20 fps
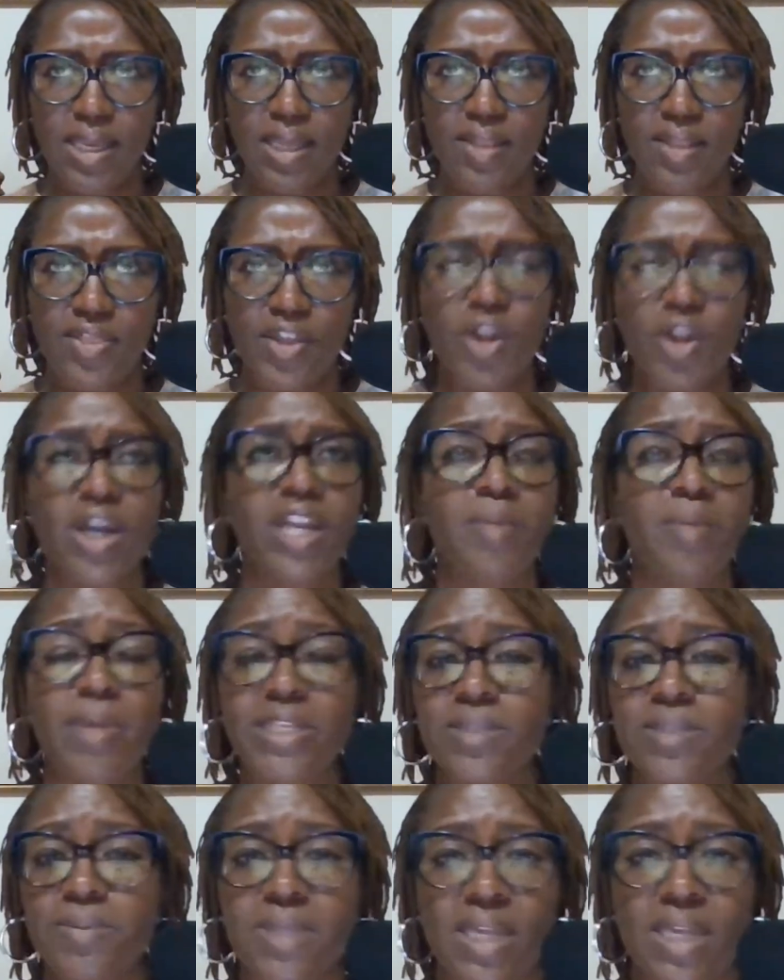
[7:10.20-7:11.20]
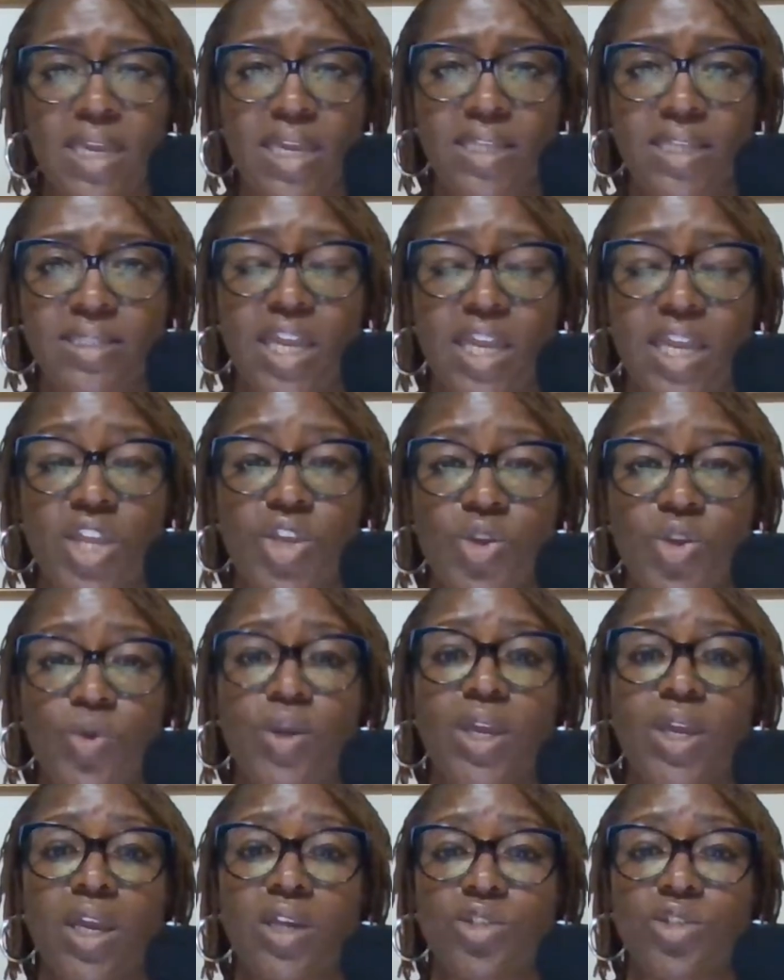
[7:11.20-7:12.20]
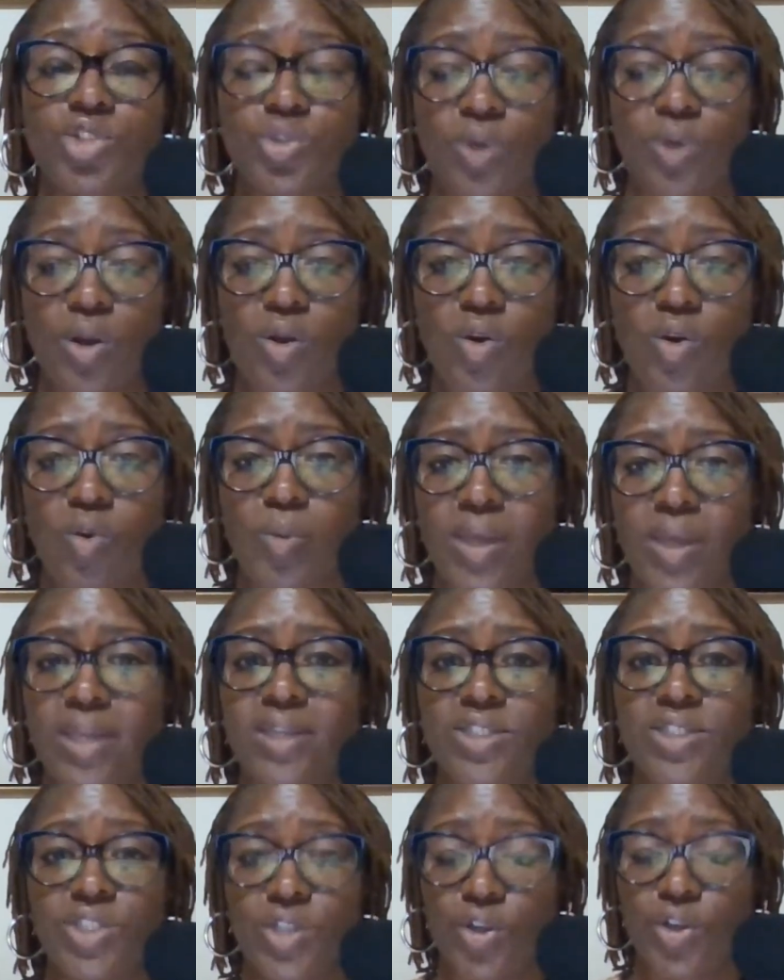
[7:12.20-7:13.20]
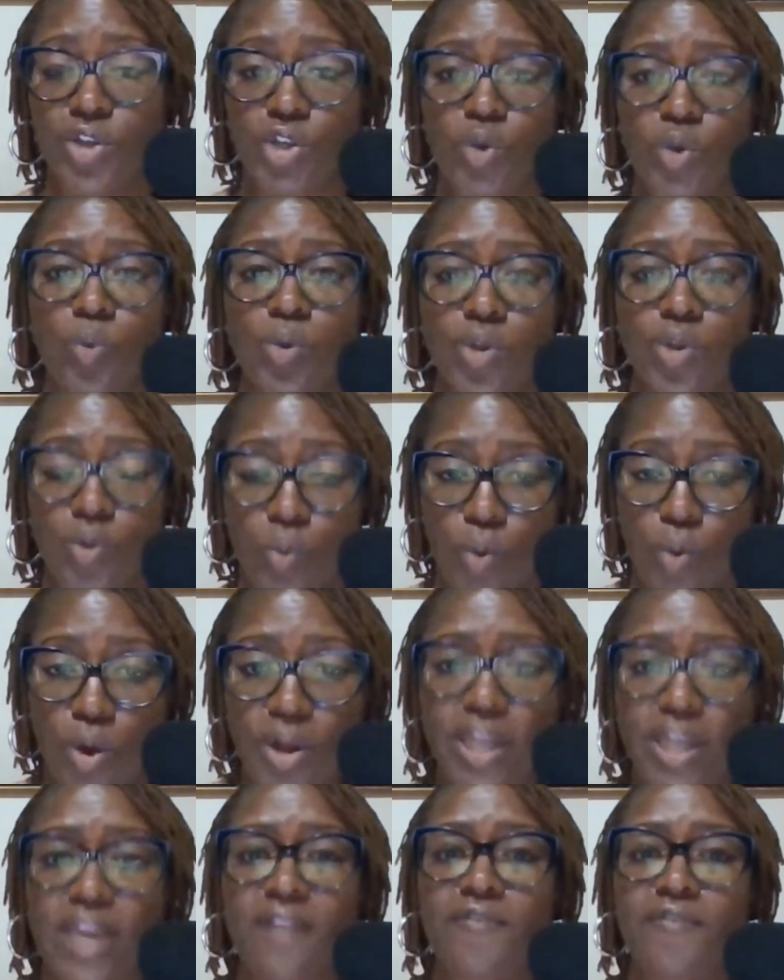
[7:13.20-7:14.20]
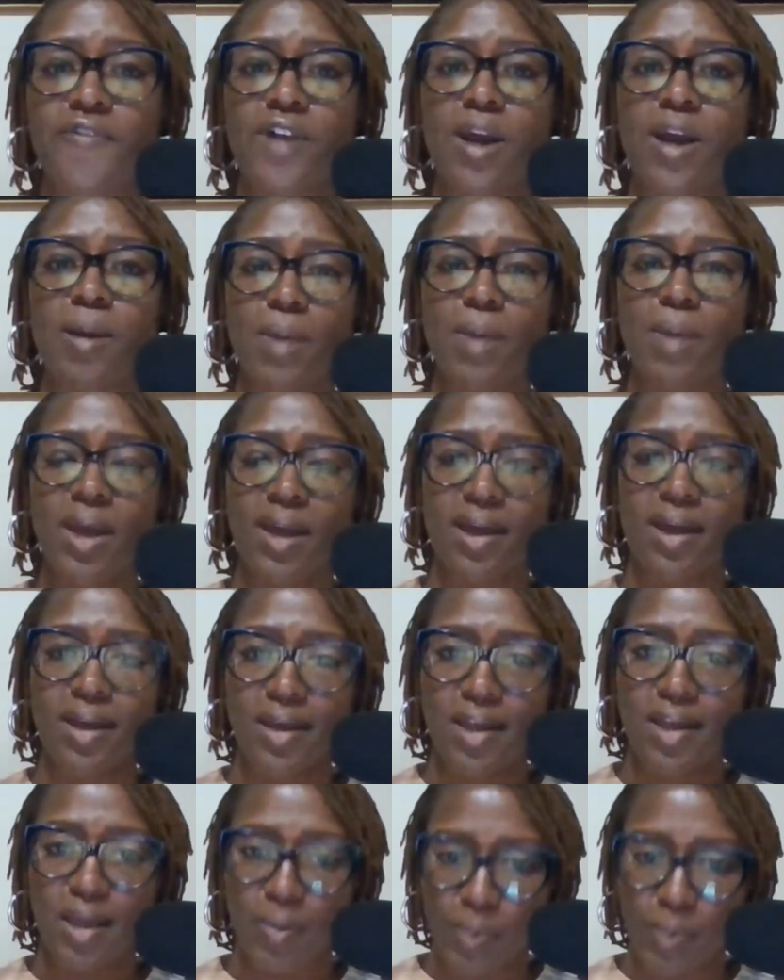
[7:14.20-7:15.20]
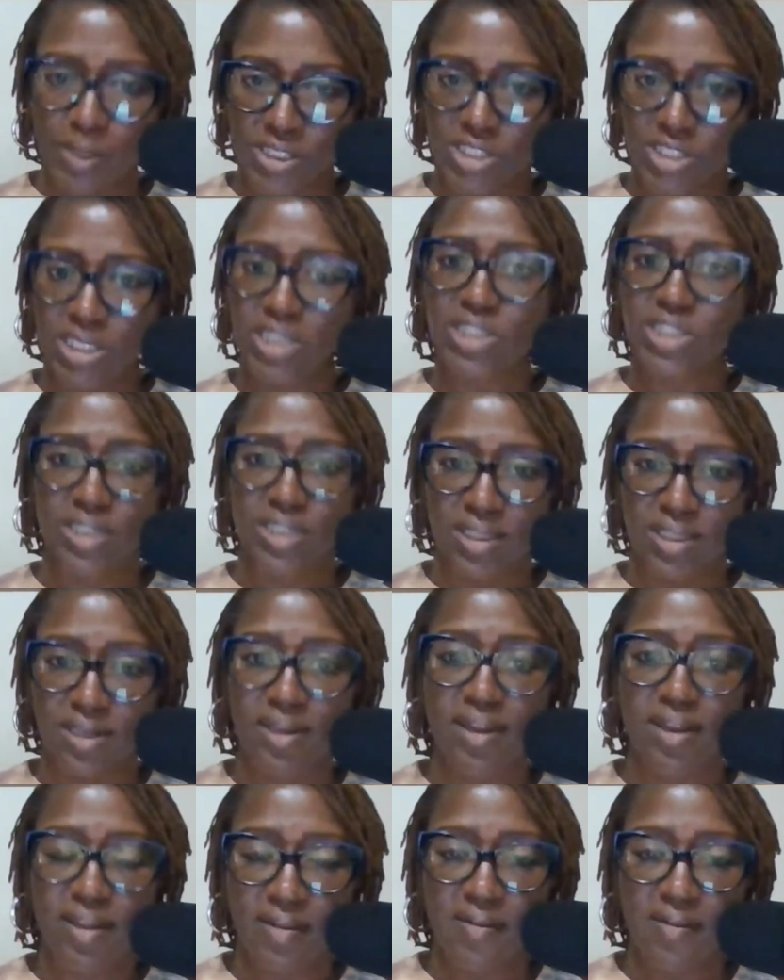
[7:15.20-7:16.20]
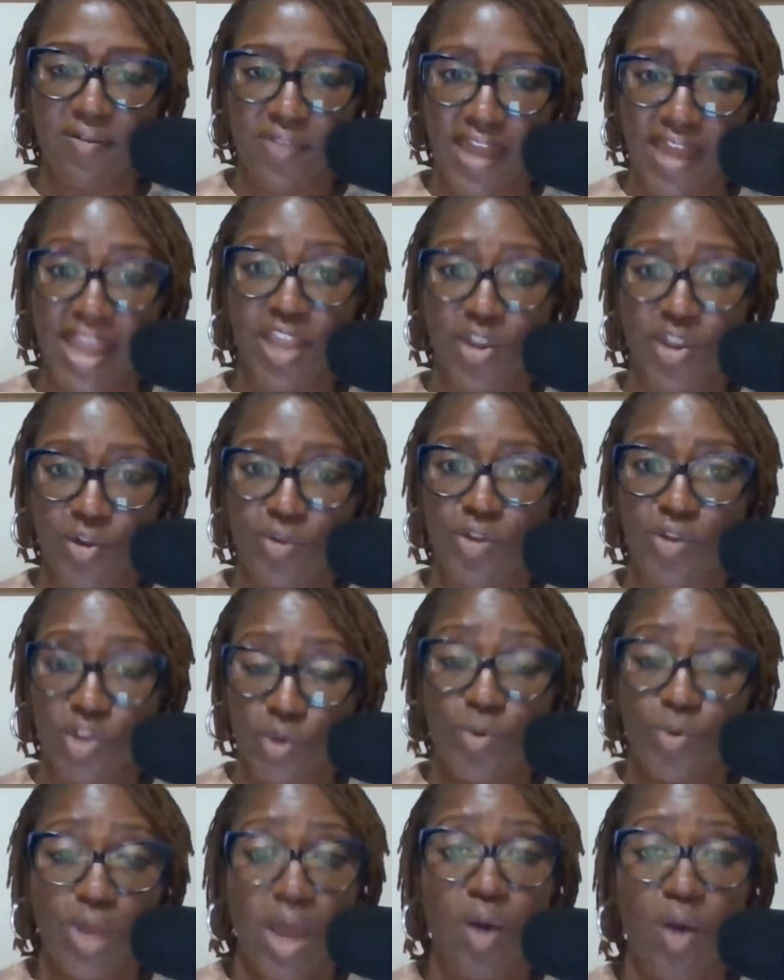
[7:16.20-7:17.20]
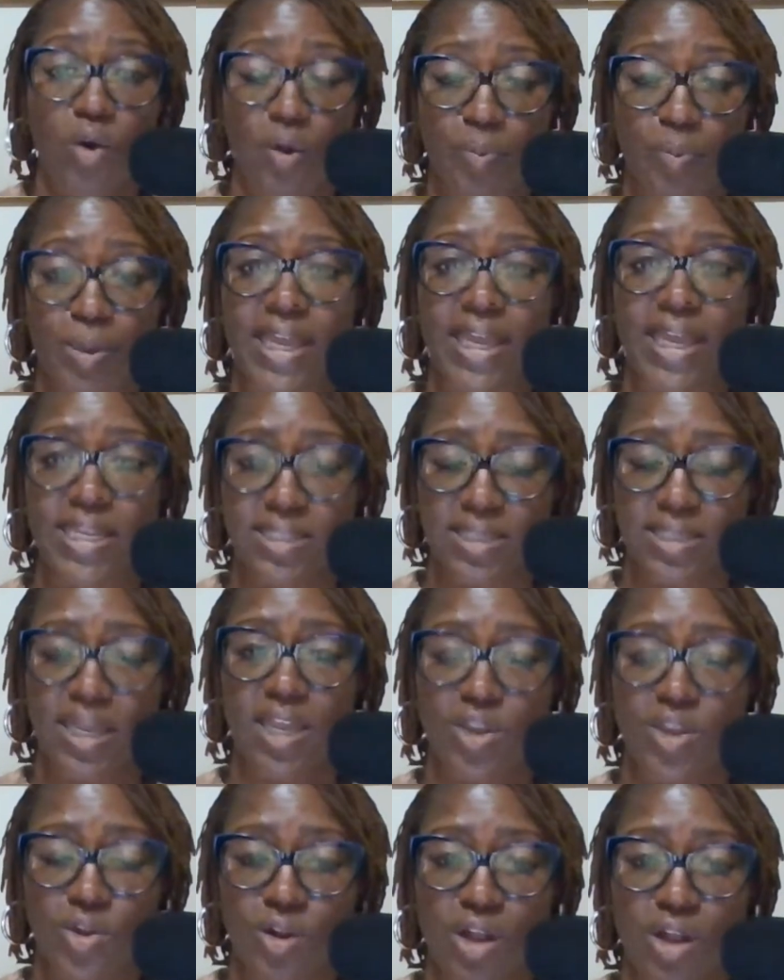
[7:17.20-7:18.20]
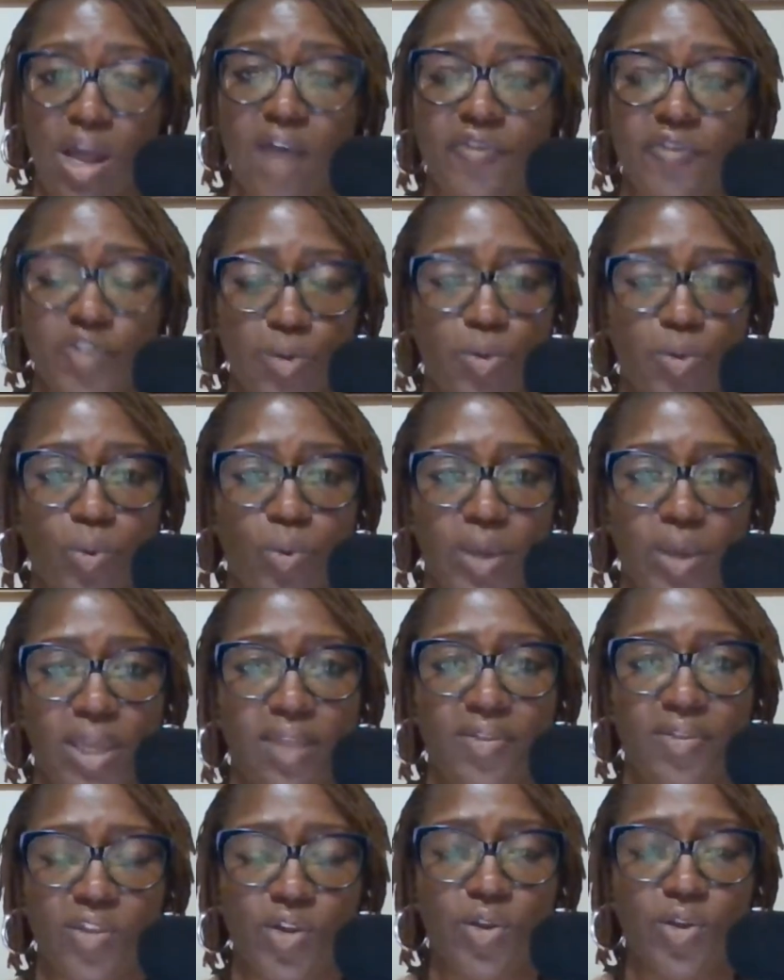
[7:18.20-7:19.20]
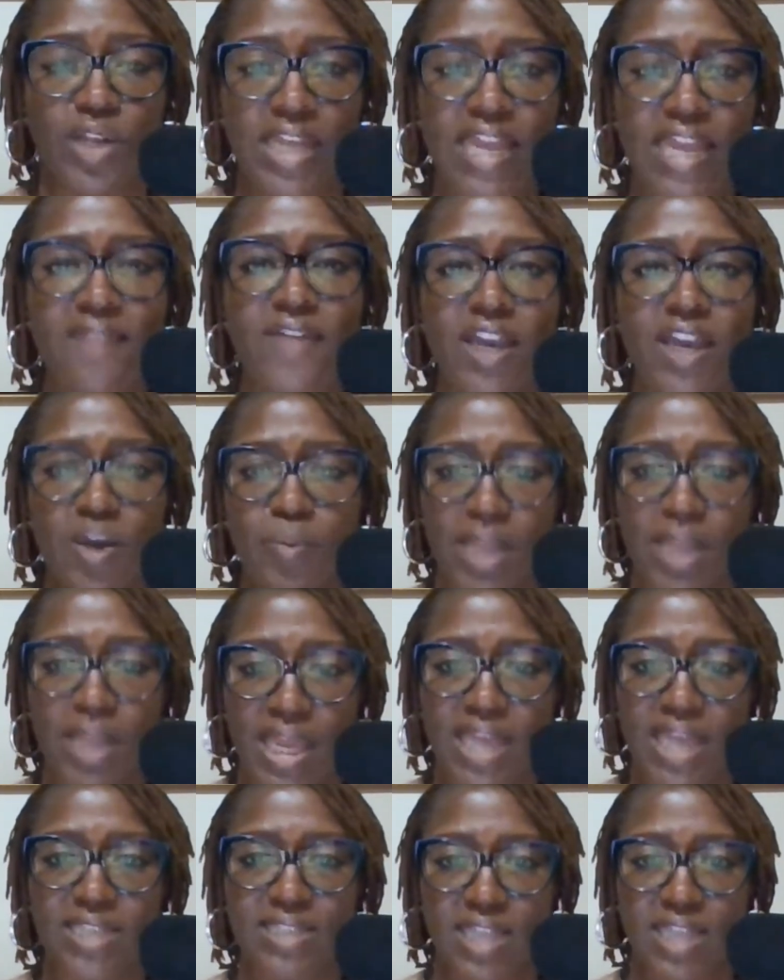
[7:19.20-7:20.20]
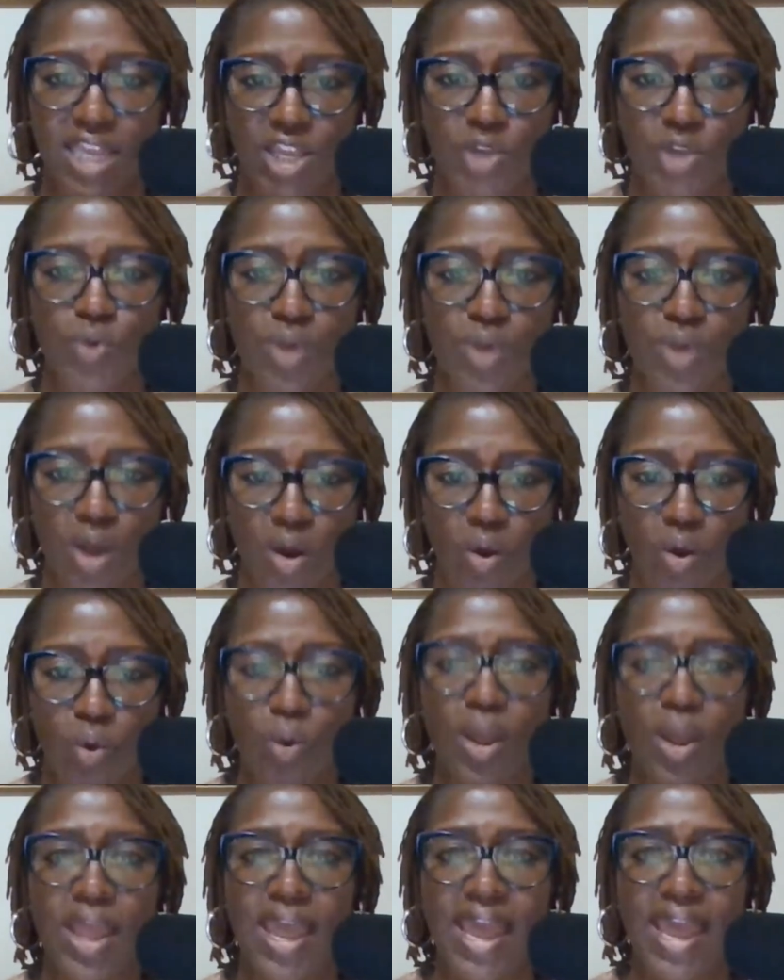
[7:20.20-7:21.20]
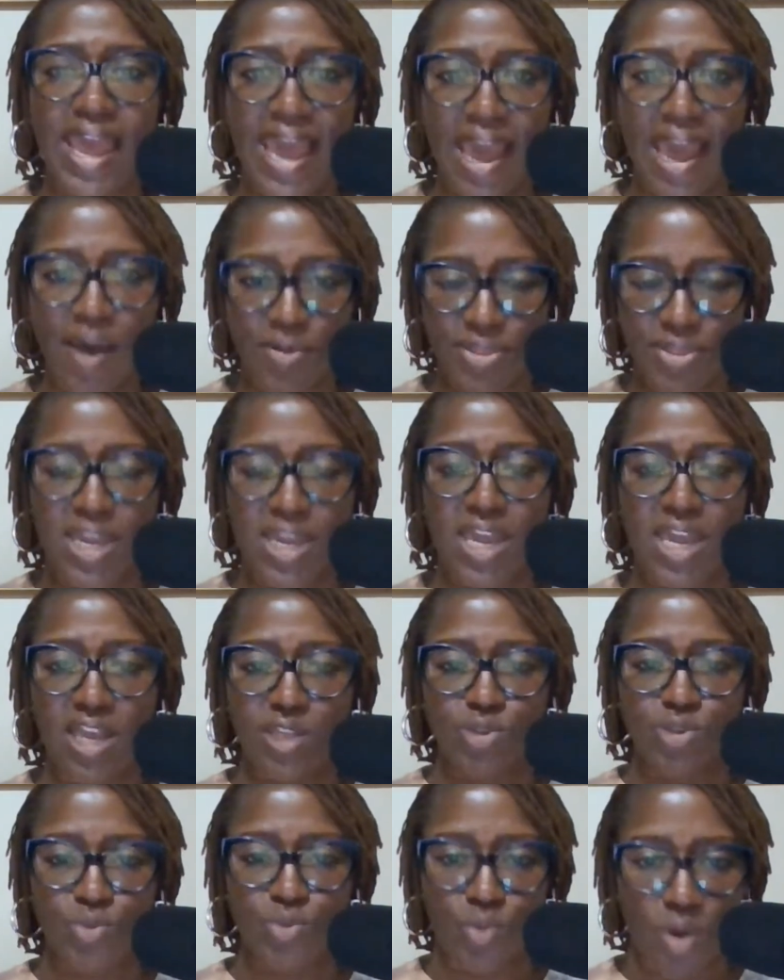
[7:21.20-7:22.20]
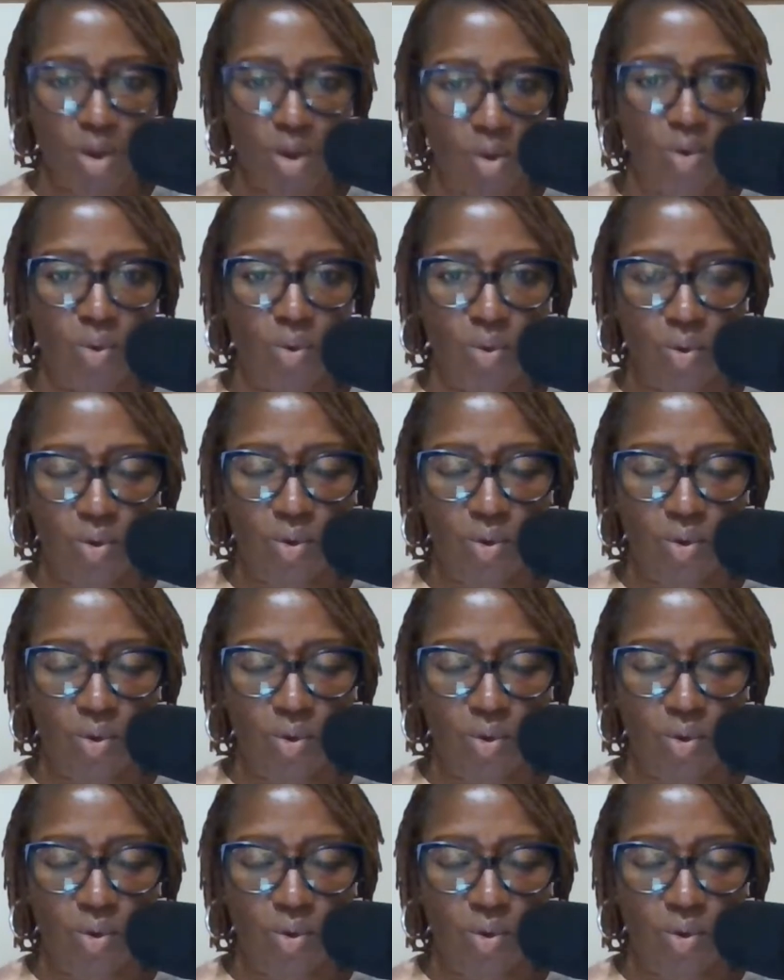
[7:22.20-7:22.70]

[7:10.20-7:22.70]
there are going to be some things that you can control because you're working from a position that a place that you're comfortable with. You're leaving a place that you know how things roll